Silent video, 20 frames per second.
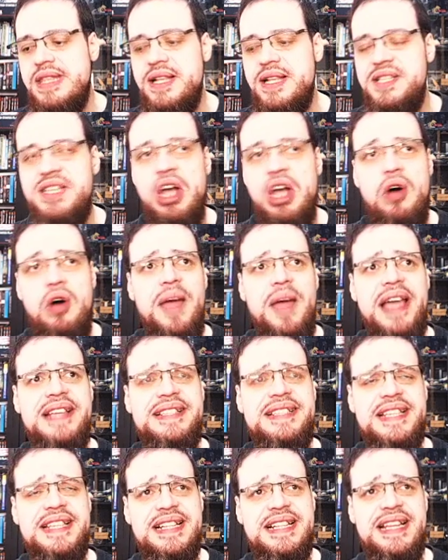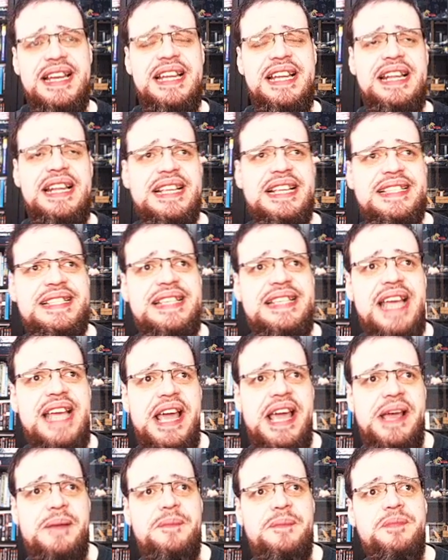So basically, let's
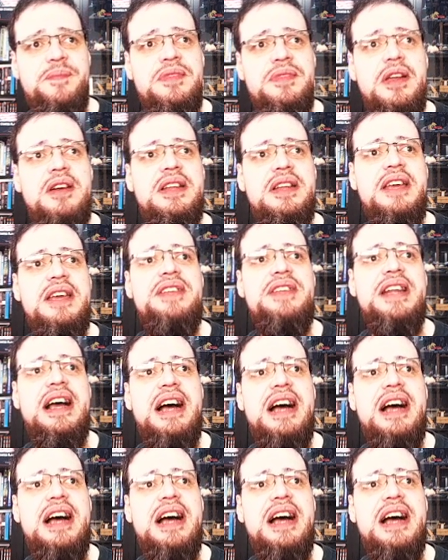say, not even